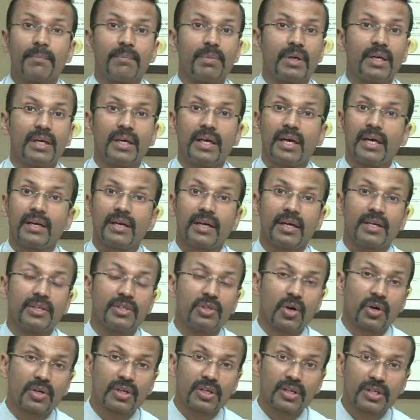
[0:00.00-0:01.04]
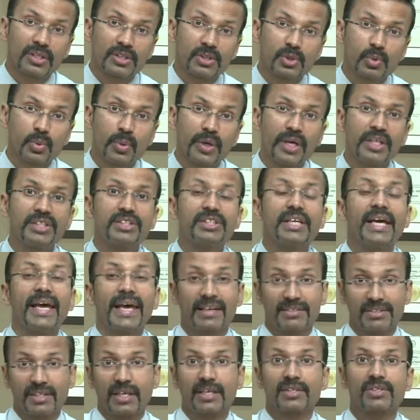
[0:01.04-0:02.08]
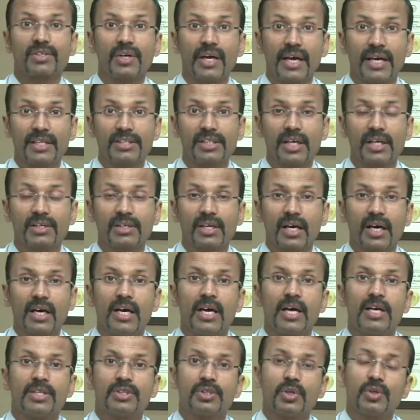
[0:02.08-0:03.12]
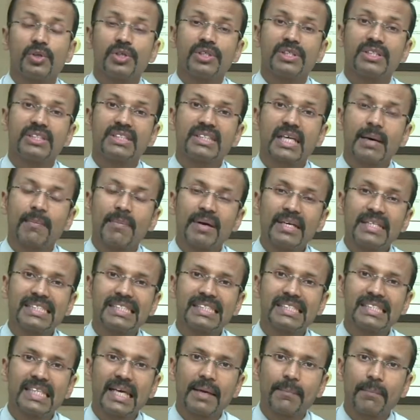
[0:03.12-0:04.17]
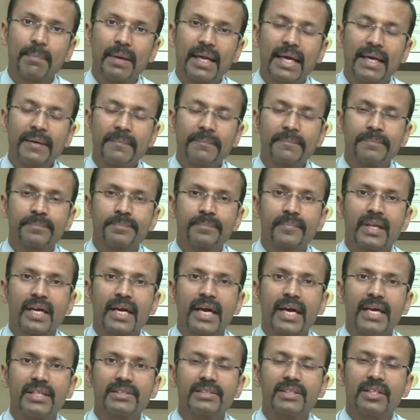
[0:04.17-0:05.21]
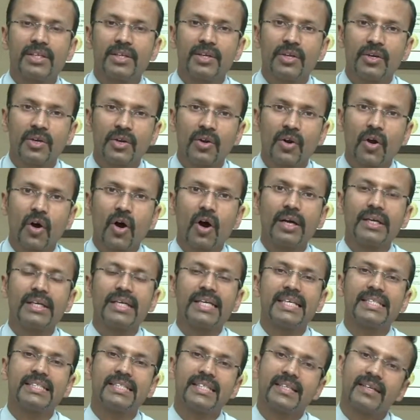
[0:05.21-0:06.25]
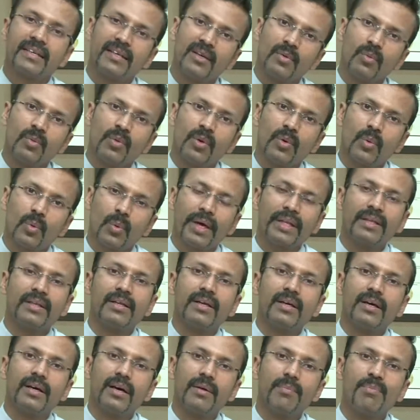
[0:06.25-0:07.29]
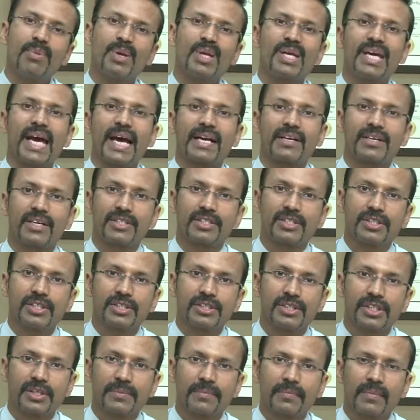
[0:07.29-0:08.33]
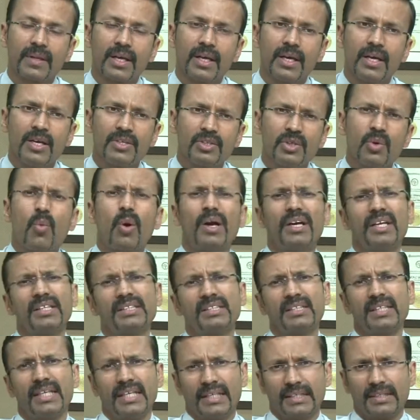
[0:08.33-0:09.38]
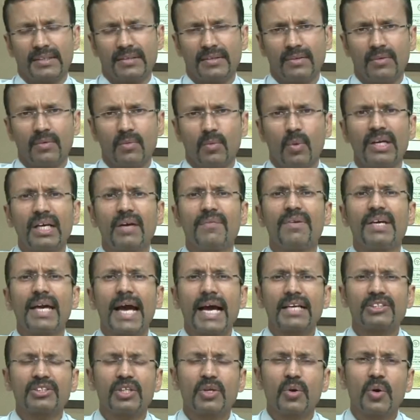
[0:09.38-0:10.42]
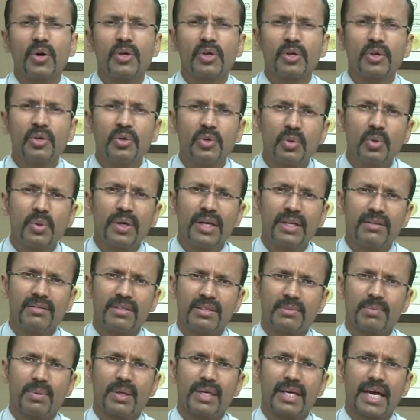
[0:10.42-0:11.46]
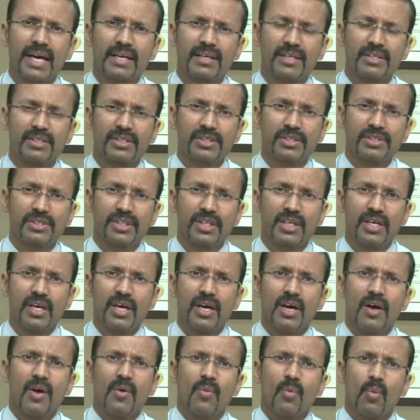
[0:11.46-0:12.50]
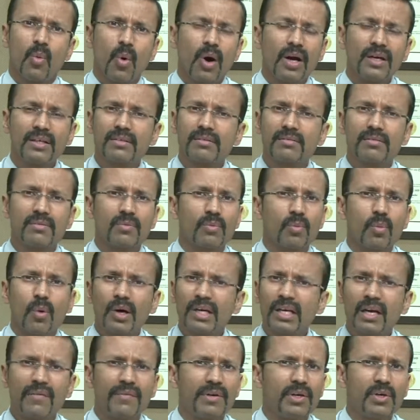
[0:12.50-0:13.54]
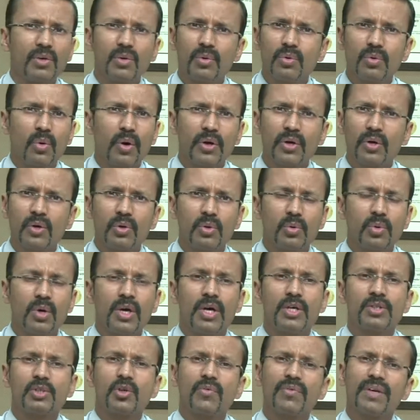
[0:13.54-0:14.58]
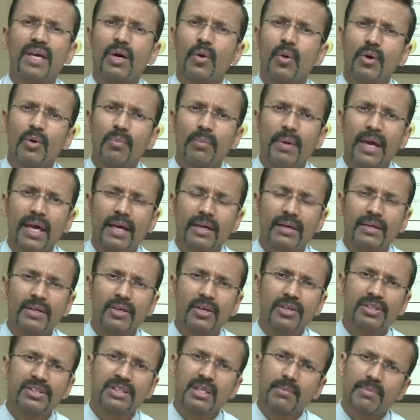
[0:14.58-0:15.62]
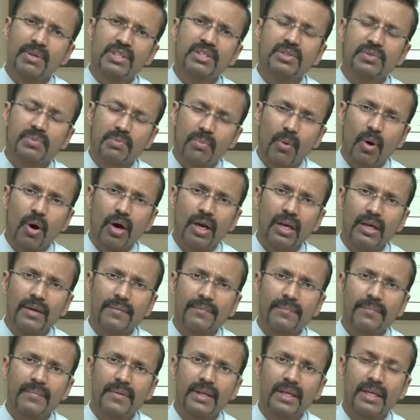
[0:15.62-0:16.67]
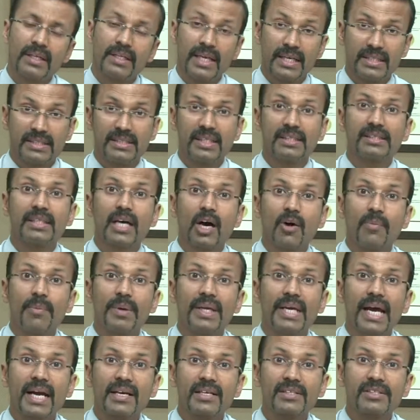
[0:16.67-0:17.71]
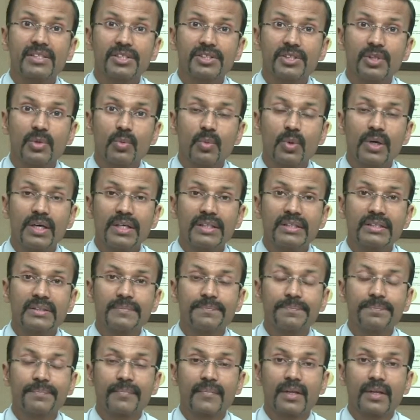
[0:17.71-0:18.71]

be it a duodenal switch, etc., etc. So stomach stapling is not synonym with a bariatric surgery. So what is it? What are we actually going to do in this bariatric surgery? What are we going to do? So we are going to make your stomach small. Is this how bariatric surgery works?